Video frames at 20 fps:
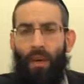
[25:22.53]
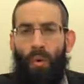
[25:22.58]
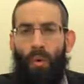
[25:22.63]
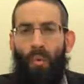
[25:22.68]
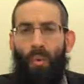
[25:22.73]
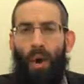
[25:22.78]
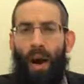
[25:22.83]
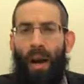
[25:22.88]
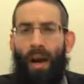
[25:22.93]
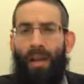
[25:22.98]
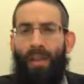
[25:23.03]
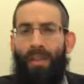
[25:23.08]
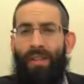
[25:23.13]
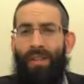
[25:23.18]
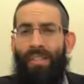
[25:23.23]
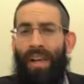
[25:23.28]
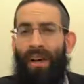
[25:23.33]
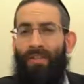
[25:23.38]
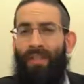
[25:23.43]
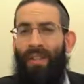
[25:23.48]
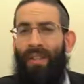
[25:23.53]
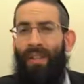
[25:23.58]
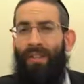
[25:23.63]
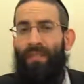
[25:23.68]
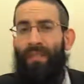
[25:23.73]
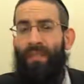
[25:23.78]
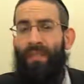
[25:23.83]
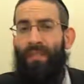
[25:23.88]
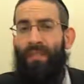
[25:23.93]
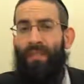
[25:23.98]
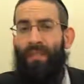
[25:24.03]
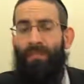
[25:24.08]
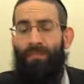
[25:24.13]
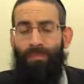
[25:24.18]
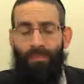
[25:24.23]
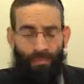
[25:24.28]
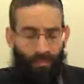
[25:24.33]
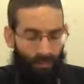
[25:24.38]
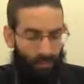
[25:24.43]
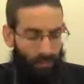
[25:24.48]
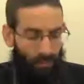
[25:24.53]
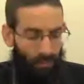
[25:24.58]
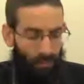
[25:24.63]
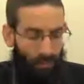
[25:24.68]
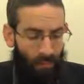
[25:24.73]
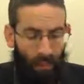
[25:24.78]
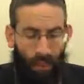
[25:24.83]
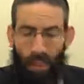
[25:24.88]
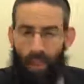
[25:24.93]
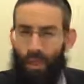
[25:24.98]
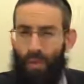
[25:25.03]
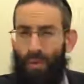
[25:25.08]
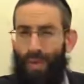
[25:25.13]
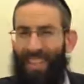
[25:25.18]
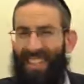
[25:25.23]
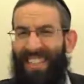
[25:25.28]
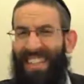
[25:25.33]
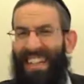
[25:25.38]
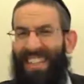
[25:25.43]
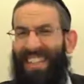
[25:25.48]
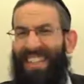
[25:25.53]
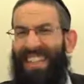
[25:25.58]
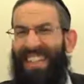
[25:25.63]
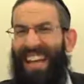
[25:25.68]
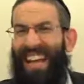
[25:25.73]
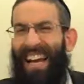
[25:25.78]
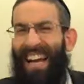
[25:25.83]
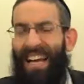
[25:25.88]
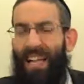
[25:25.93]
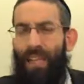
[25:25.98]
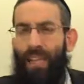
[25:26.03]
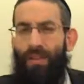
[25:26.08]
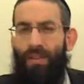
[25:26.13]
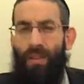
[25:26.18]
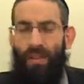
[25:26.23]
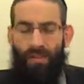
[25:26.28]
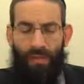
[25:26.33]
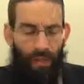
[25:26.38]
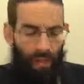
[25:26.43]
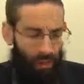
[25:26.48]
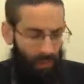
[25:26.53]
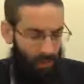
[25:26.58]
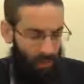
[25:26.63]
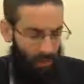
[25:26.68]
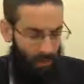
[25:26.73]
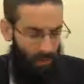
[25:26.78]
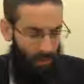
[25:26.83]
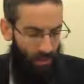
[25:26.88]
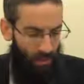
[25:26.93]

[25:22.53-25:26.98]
Why does he have to leave it strictly at the end of his field?